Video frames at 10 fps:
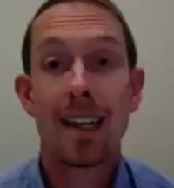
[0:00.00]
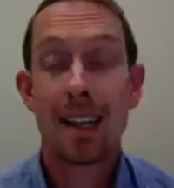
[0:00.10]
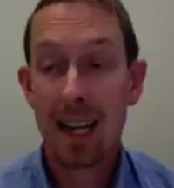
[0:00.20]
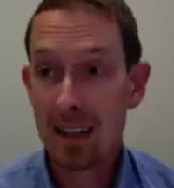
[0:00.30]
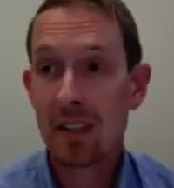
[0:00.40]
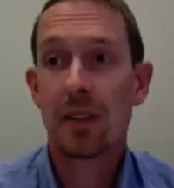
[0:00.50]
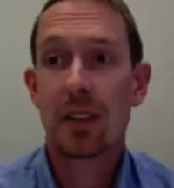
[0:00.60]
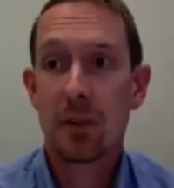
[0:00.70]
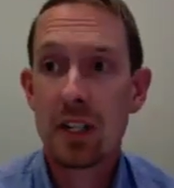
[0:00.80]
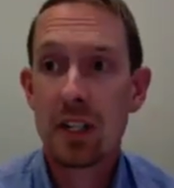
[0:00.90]
an excellent
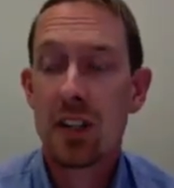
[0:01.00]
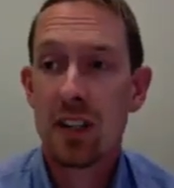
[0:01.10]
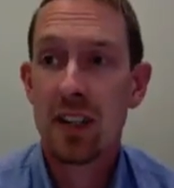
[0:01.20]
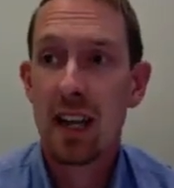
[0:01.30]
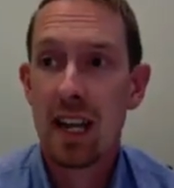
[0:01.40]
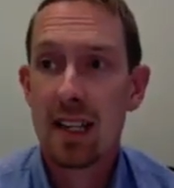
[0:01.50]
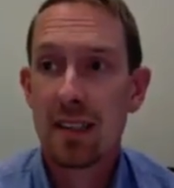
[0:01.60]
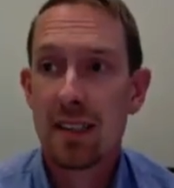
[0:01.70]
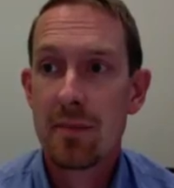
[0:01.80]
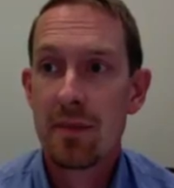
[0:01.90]
question, and
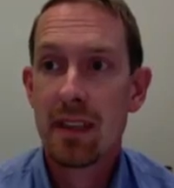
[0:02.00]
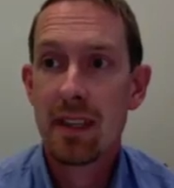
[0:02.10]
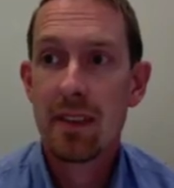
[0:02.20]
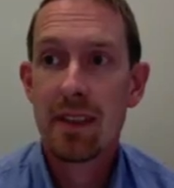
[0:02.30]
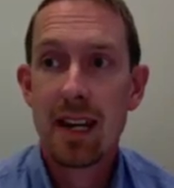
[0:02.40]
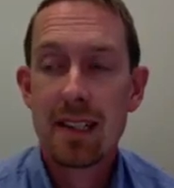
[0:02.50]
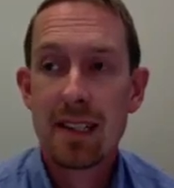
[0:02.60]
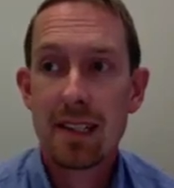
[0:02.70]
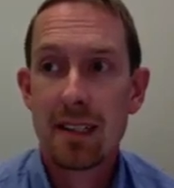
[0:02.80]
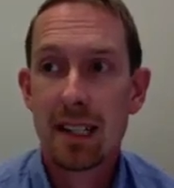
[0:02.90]
something that
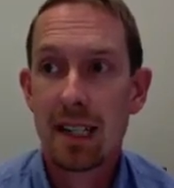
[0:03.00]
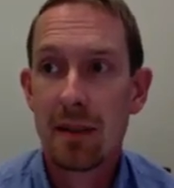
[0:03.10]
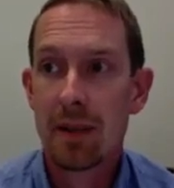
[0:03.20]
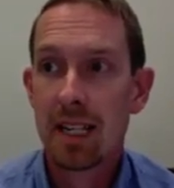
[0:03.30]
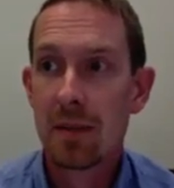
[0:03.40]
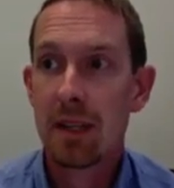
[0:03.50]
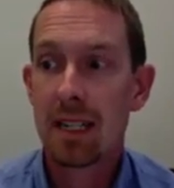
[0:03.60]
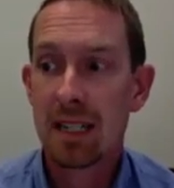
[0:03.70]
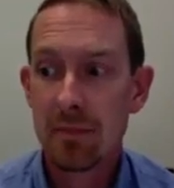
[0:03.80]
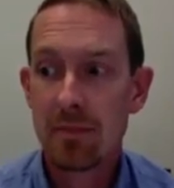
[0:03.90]
has
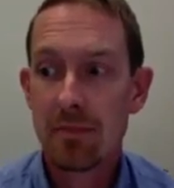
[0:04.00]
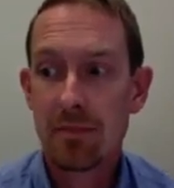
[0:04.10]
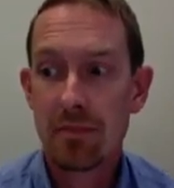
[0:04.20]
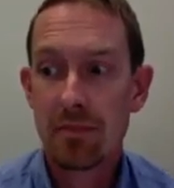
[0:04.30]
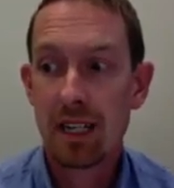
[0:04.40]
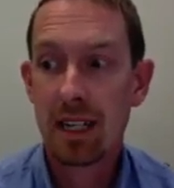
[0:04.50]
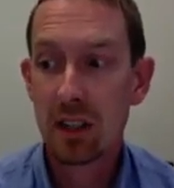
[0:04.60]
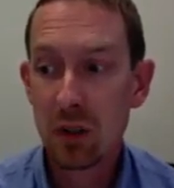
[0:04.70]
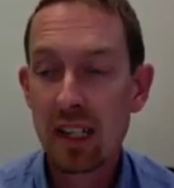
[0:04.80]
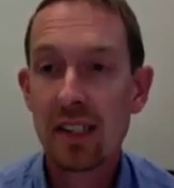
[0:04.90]
become an
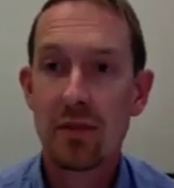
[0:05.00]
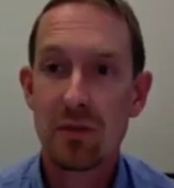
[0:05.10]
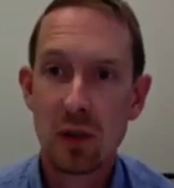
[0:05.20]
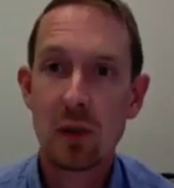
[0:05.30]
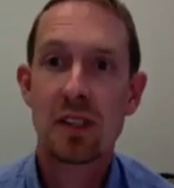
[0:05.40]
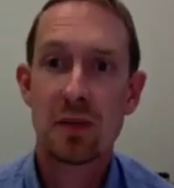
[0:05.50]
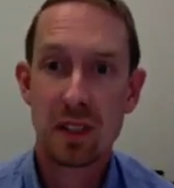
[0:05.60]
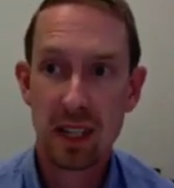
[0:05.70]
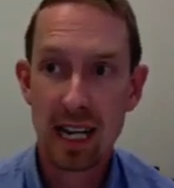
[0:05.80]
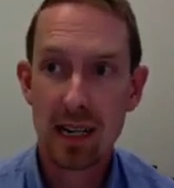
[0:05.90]
increasing focus of the
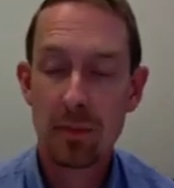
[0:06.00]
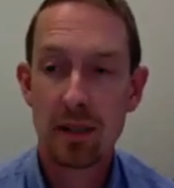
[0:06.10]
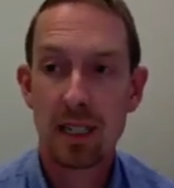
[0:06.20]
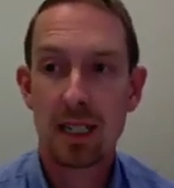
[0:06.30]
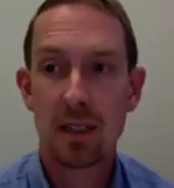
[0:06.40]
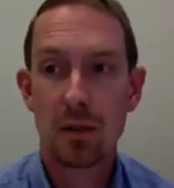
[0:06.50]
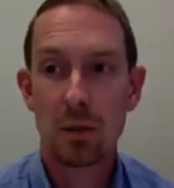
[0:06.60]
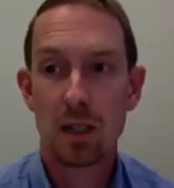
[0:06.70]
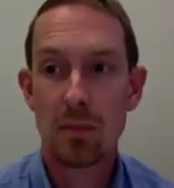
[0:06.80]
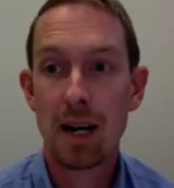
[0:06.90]
lab.
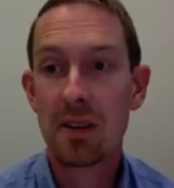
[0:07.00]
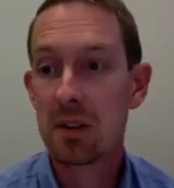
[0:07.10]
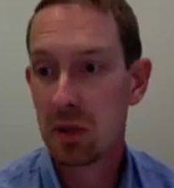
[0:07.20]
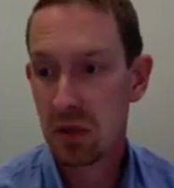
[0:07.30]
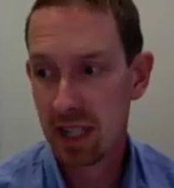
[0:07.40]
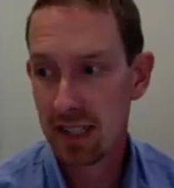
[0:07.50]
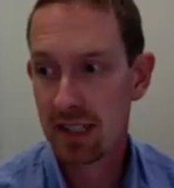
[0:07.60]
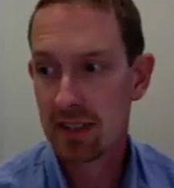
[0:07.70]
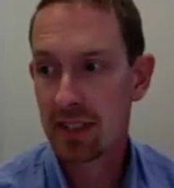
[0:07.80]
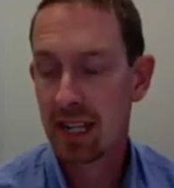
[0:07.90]
We're about to
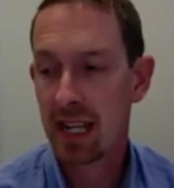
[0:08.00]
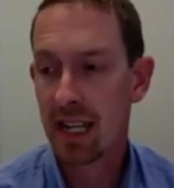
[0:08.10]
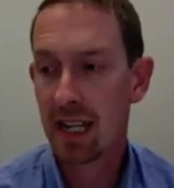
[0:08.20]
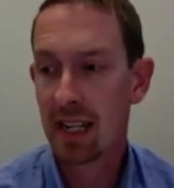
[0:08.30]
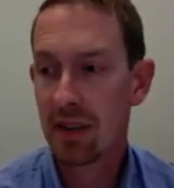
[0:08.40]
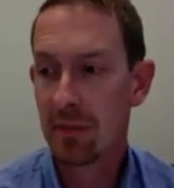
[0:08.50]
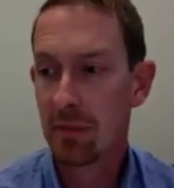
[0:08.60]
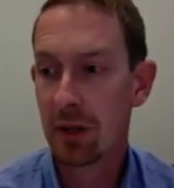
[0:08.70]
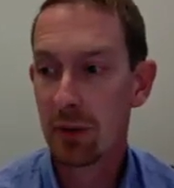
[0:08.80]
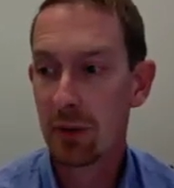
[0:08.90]
present a
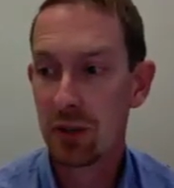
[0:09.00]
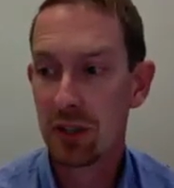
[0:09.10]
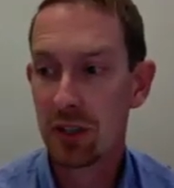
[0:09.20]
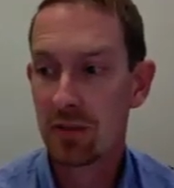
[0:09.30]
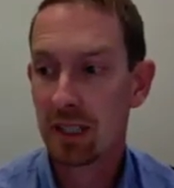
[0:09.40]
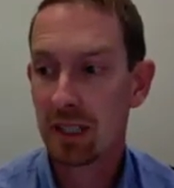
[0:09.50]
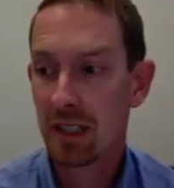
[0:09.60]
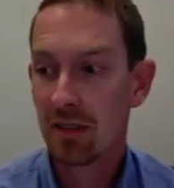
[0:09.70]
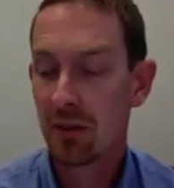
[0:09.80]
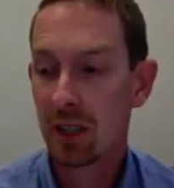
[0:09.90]
poster
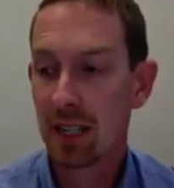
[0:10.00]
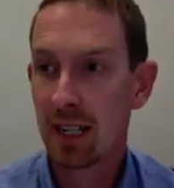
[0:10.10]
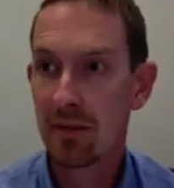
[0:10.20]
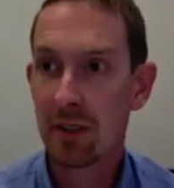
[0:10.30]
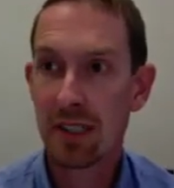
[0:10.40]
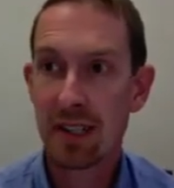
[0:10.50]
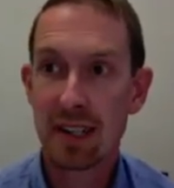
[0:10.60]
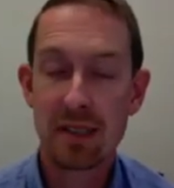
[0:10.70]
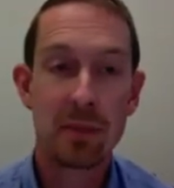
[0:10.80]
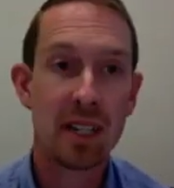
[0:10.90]
for a conference
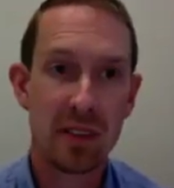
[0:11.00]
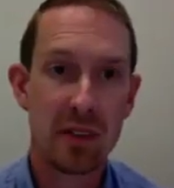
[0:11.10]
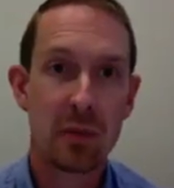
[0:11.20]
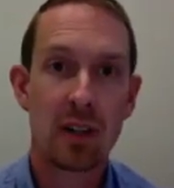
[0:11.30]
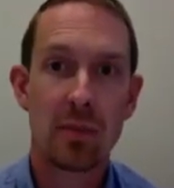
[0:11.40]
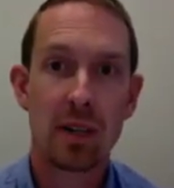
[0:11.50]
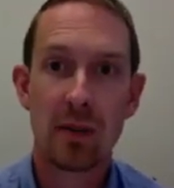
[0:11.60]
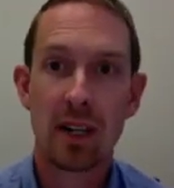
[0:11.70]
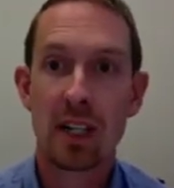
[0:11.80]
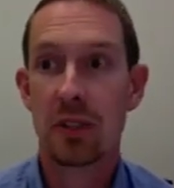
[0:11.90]
next month where my
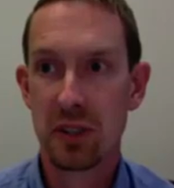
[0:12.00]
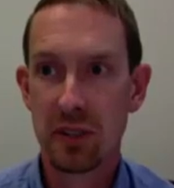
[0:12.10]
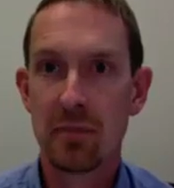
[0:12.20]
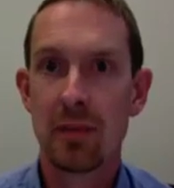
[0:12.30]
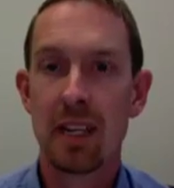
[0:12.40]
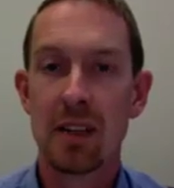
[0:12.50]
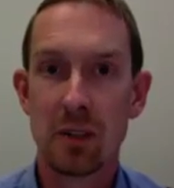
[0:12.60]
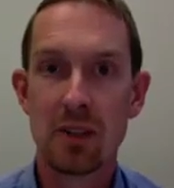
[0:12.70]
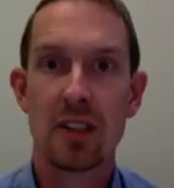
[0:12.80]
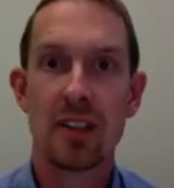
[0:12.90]
graduate student, Megan
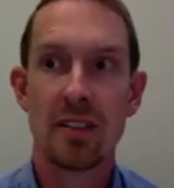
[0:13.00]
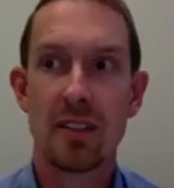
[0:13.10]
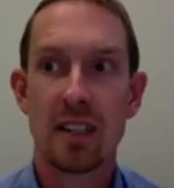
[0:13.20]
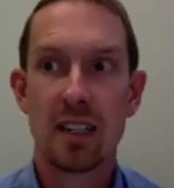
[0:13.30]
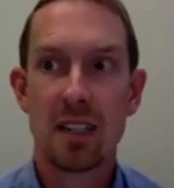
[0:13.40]
Wilson,